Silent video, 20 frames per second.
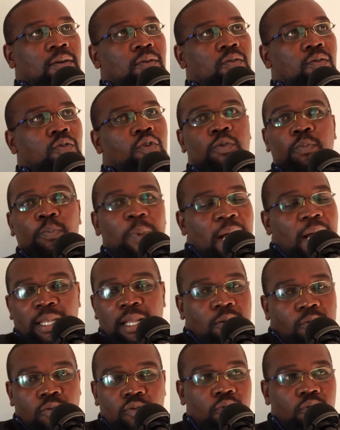Ukspana
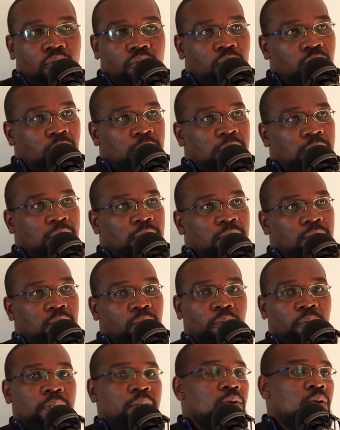kusho ukuthi
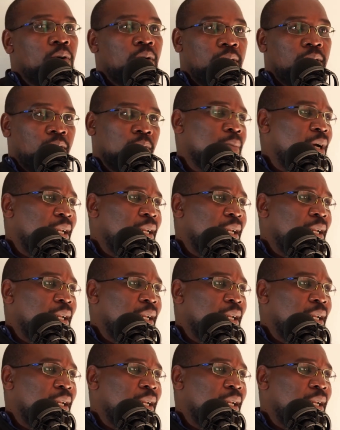uyindoda, ukuba